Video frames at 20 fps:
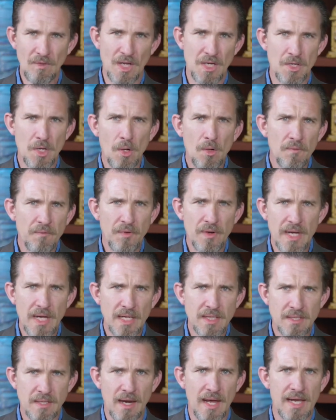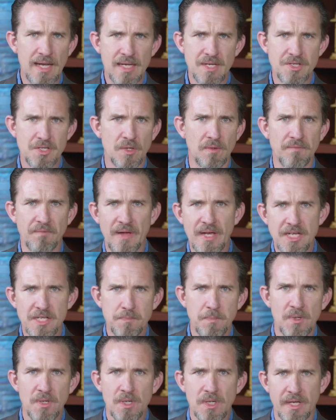Don't forget to like us on
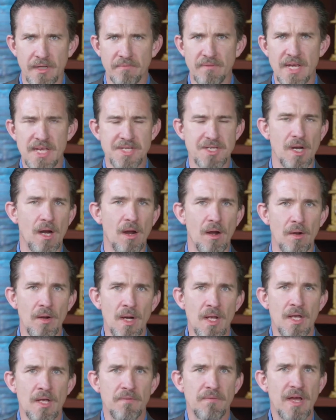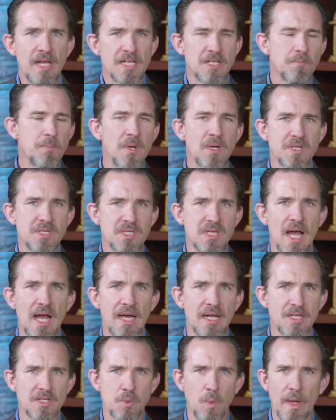Facebook and visit our Facebook
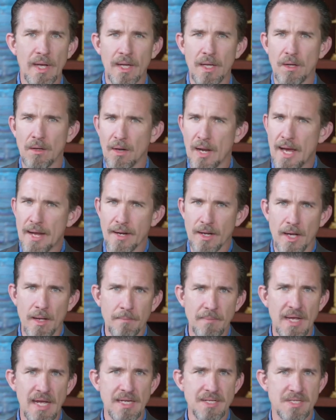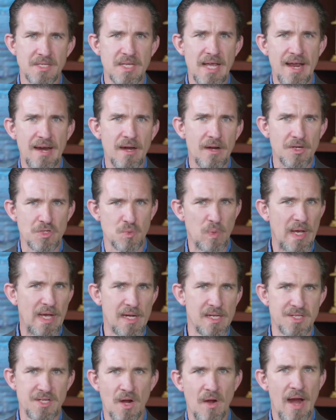site as well. A lot of updates there, as well
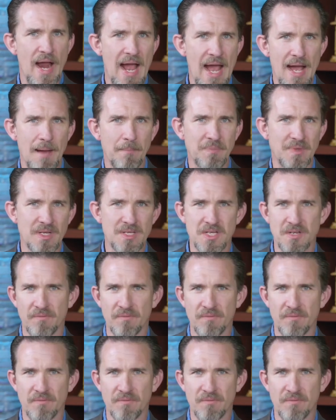as our app that's